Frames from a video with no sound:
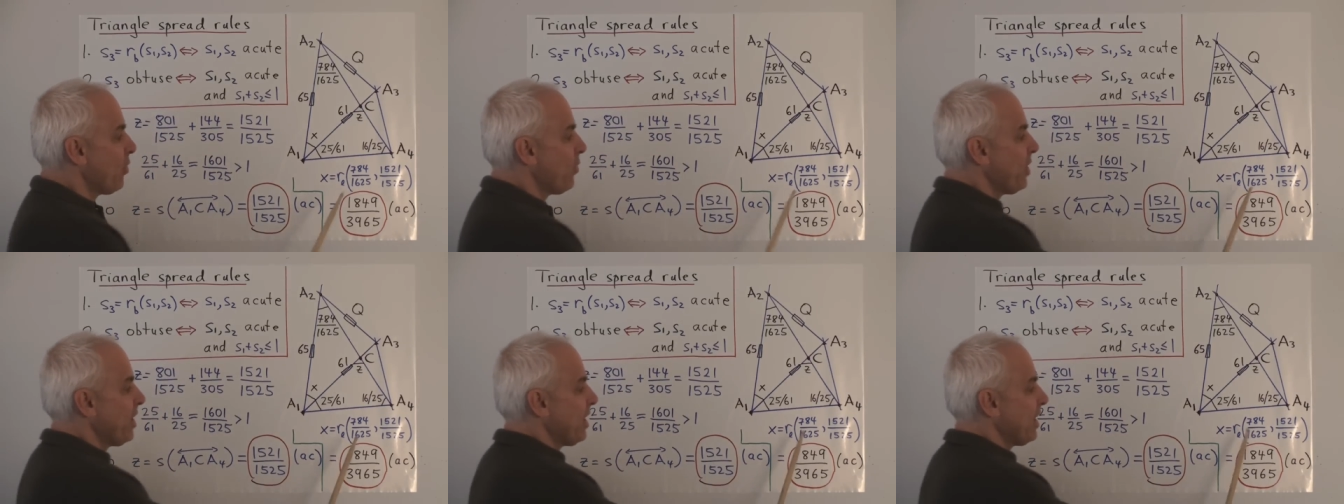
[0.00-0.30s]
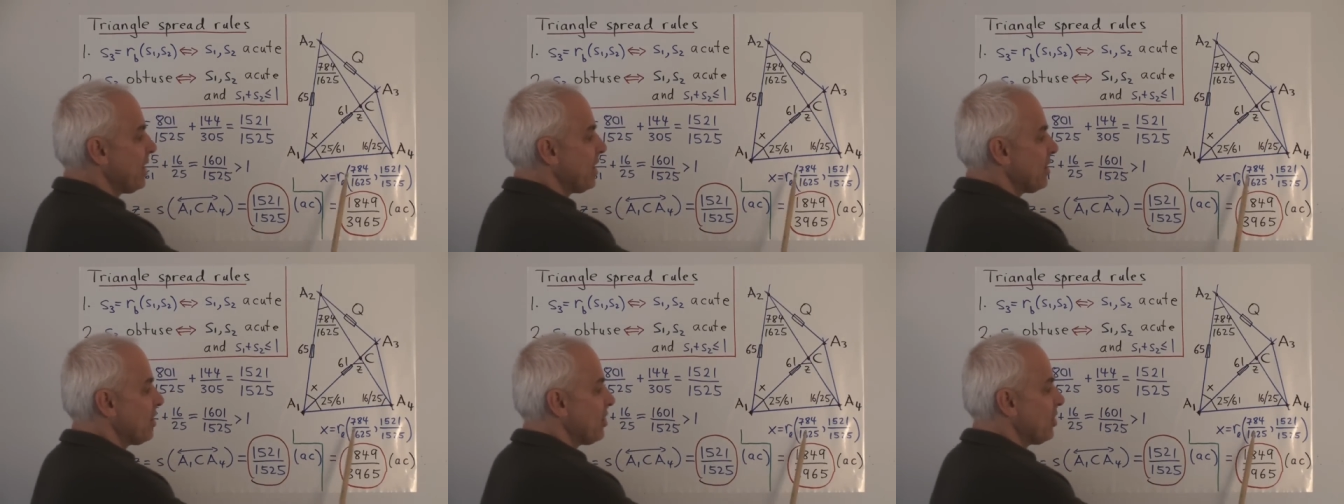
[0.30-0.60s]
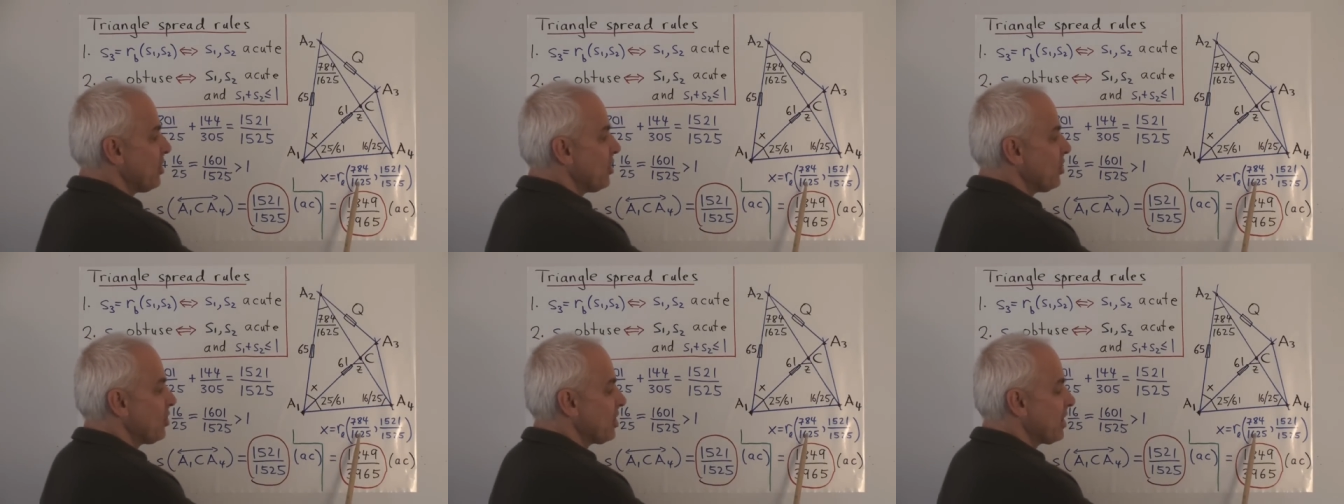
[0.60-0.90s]
we
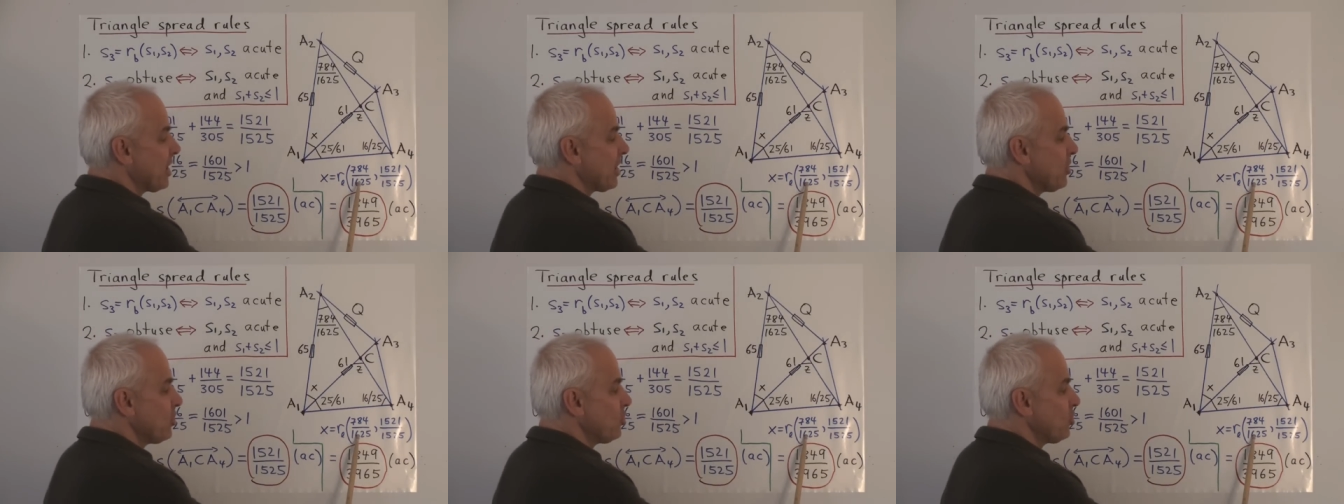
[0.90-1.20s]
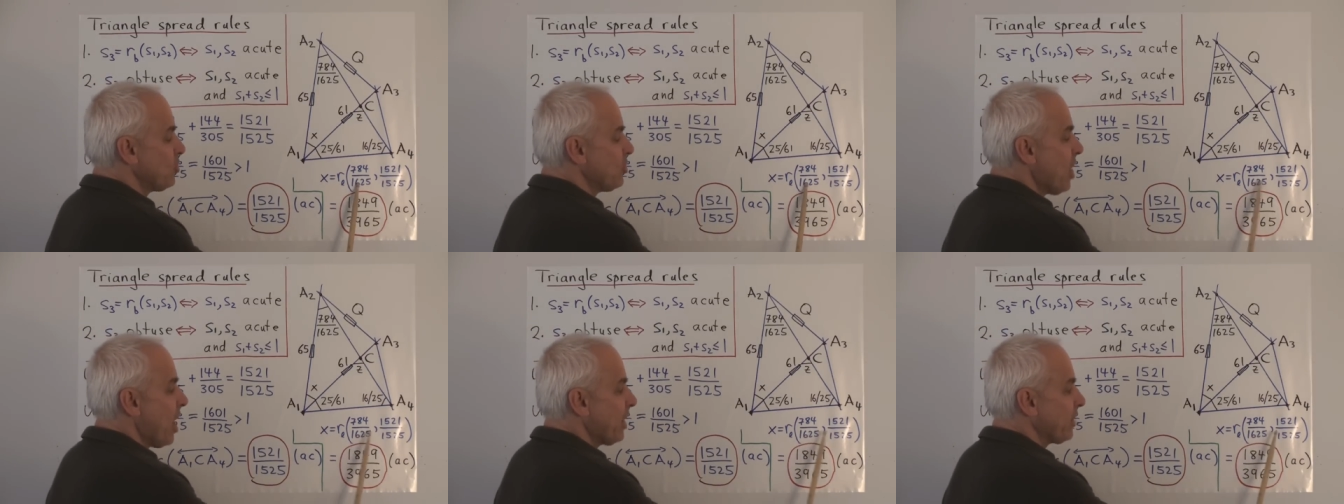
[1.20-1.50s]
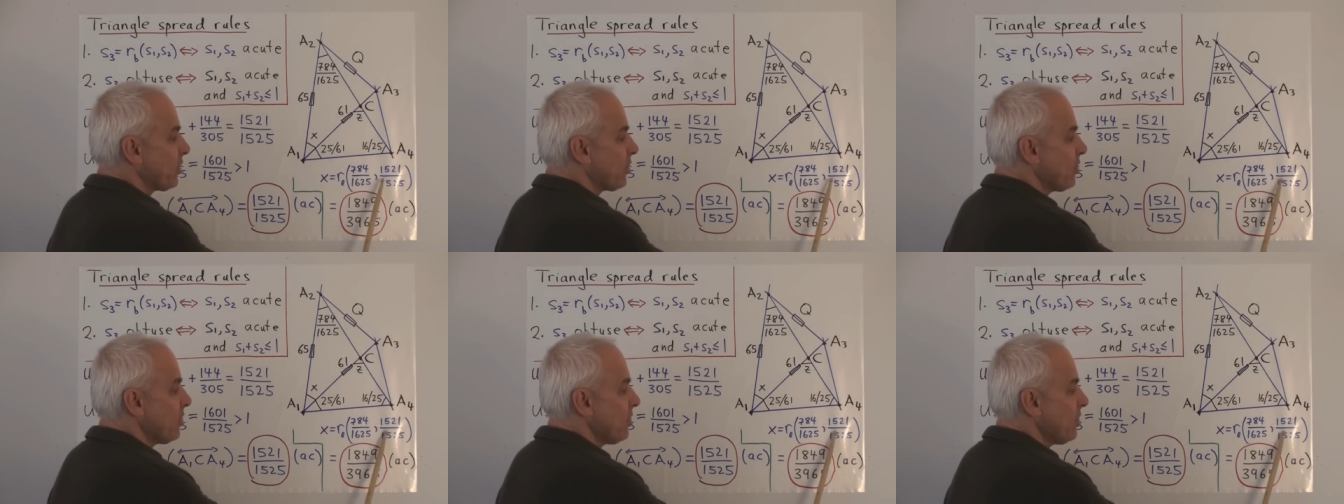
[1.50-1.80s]

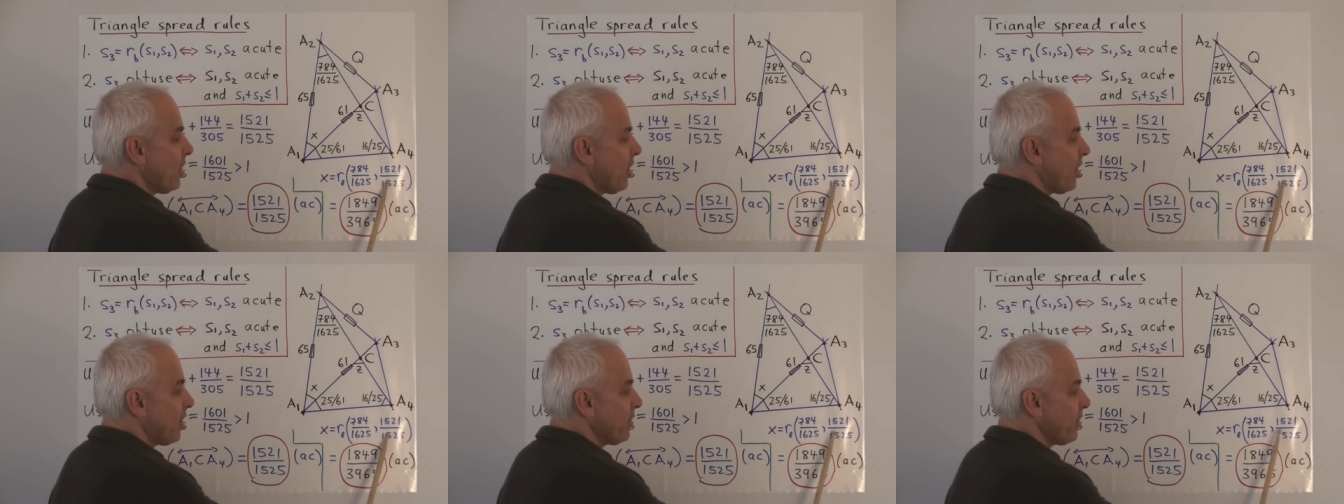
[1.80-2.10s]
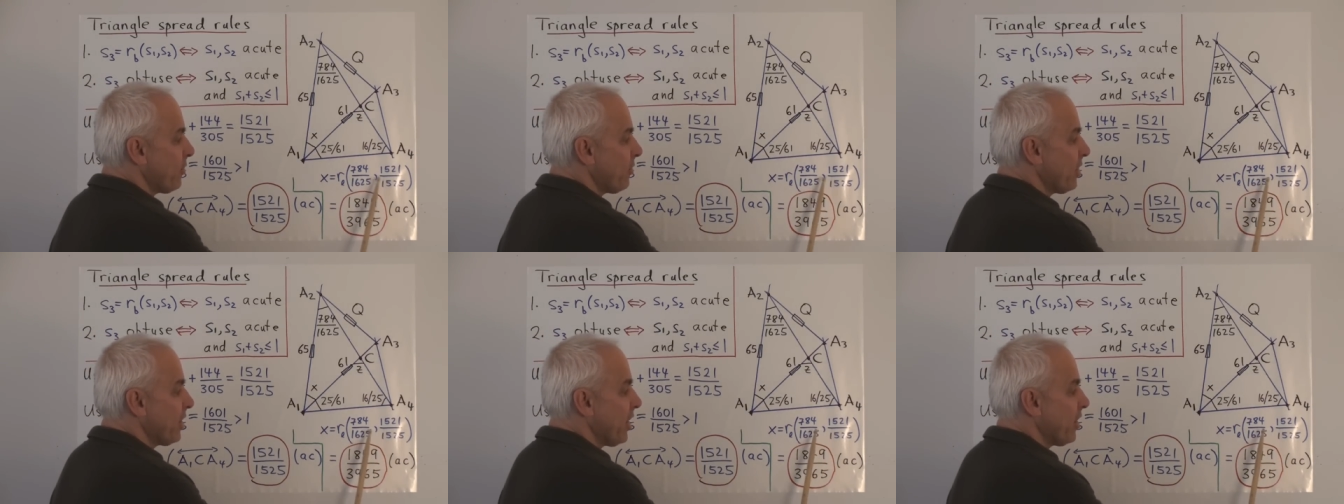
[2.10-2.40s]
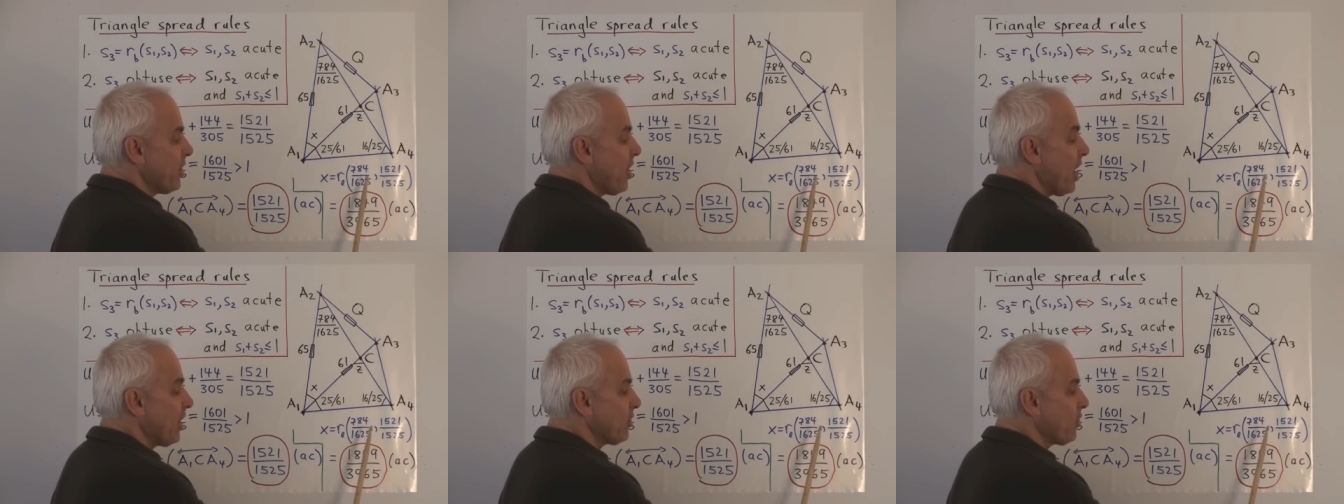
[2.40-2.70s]
are
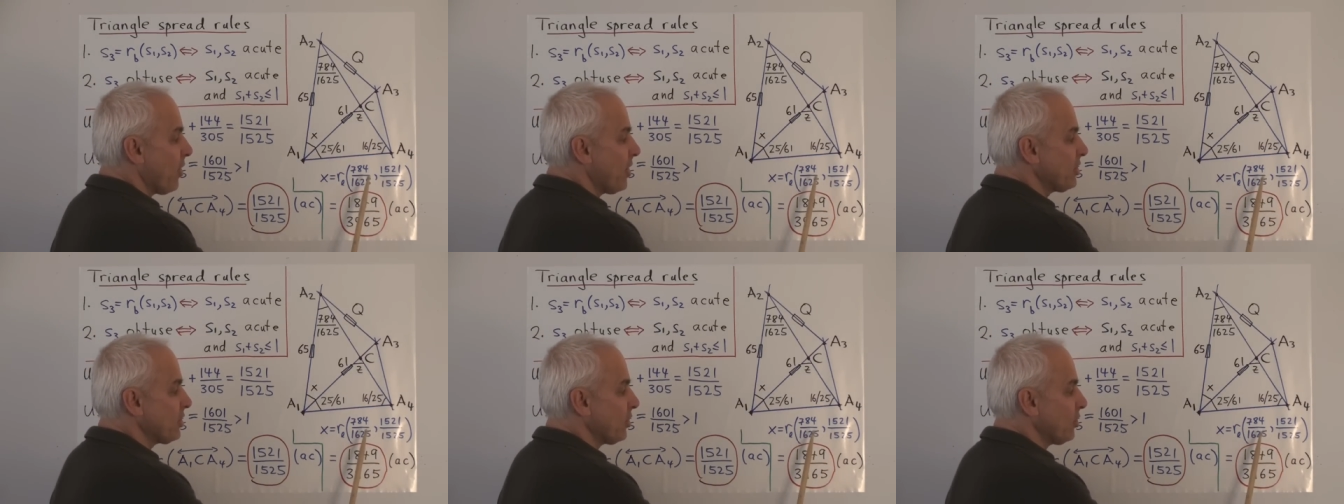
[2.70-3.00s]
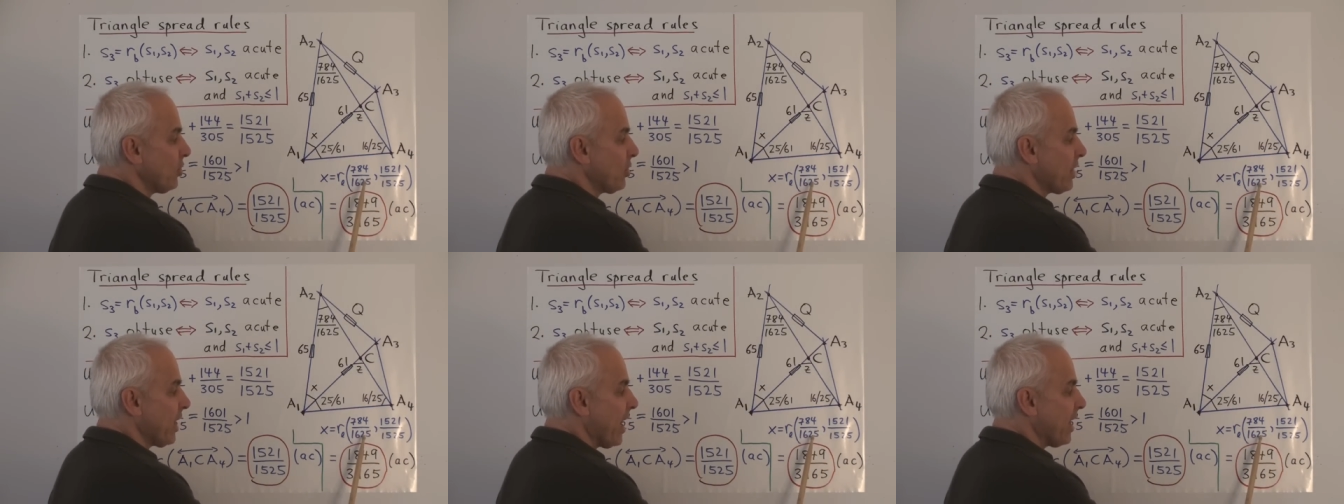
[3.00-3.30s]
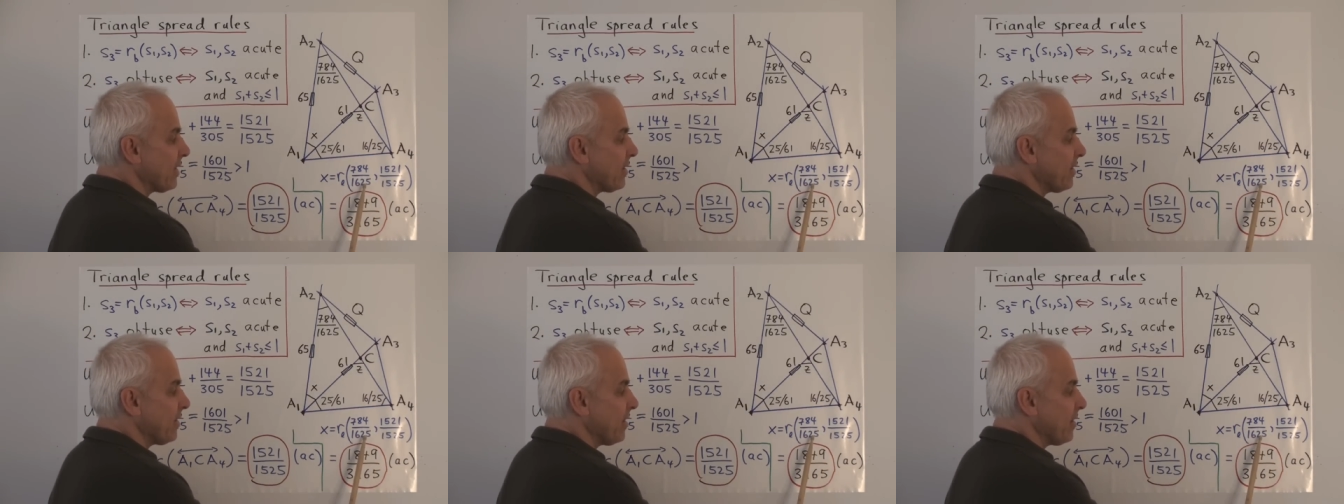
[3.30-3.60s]
not going to look
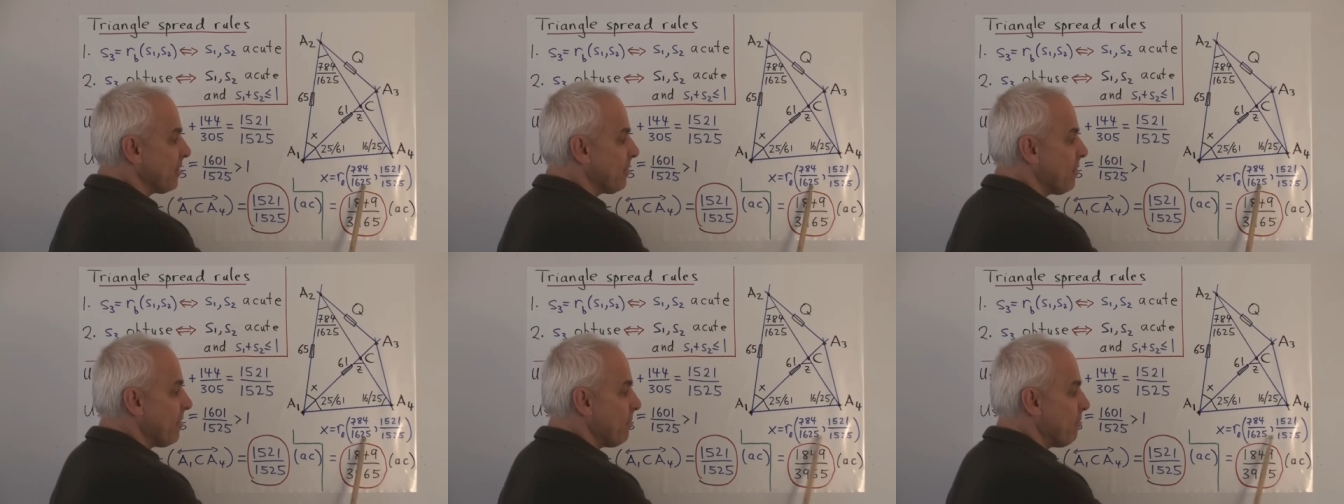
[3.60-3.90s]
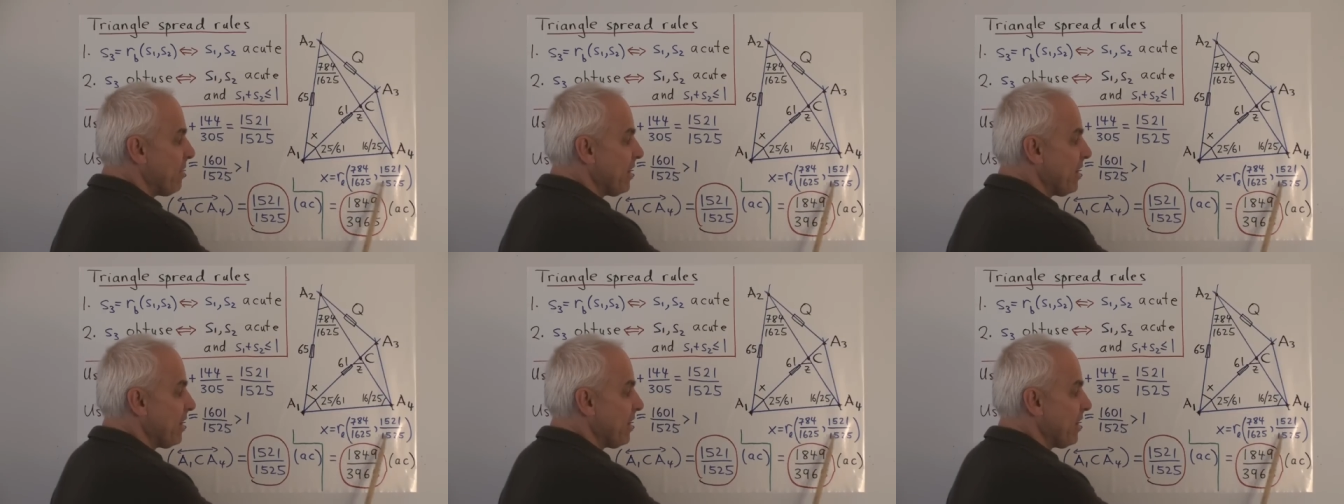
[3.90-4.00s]
at the